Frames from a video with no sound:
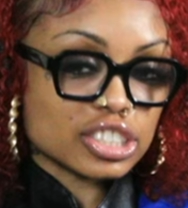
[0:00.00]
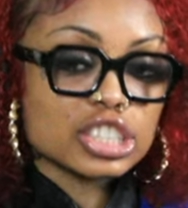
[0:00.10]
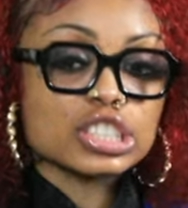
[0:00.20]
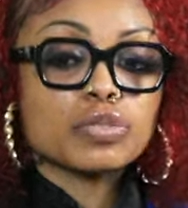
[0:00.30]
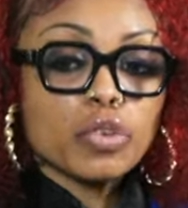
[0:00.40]

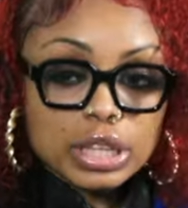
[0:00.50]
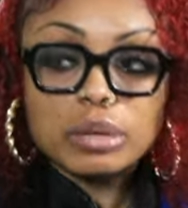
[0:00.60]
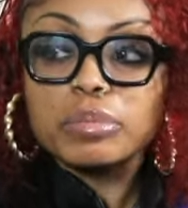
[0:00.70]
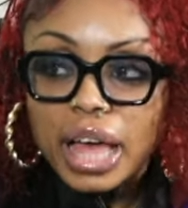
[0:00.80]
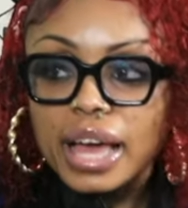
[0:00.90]
She's
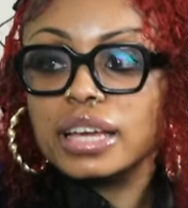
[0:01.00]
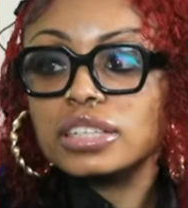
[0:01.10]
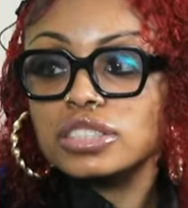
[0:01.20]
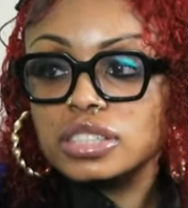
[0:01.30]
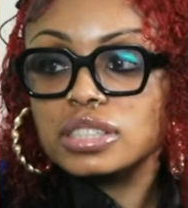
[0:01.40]
fully black
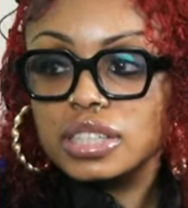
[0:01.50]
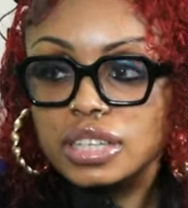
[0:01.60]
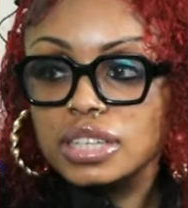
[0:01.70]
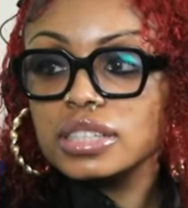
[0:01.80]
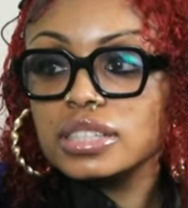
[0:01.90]
and she
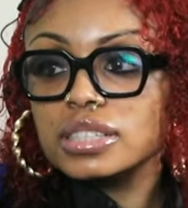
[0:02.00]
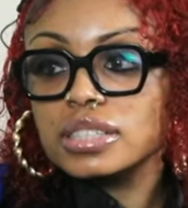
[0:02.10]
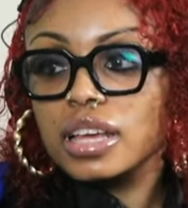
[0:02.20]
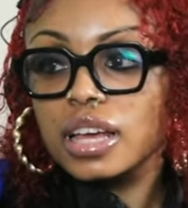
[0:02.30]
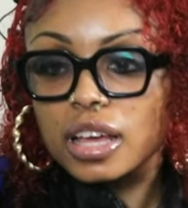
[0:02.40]
sings
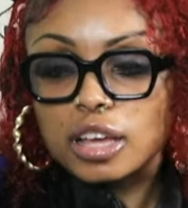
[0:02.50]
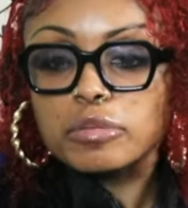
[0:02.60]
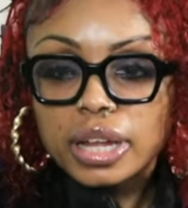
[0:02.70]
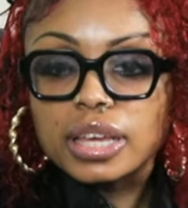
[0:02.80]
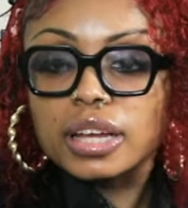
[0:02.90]

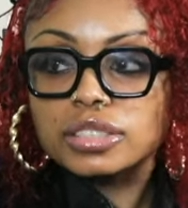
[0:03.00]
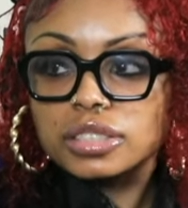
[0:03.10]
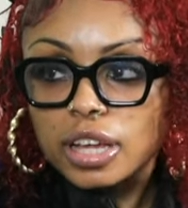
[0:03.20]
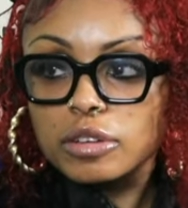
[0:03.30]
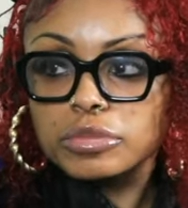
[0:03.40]
mariachi
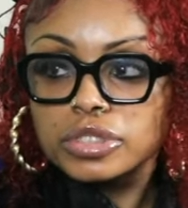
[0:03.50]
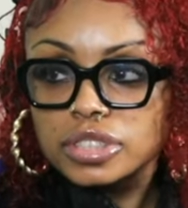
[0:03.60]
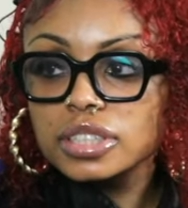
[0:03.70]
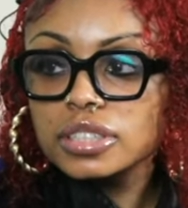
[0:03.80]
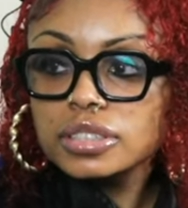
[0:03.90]
style music.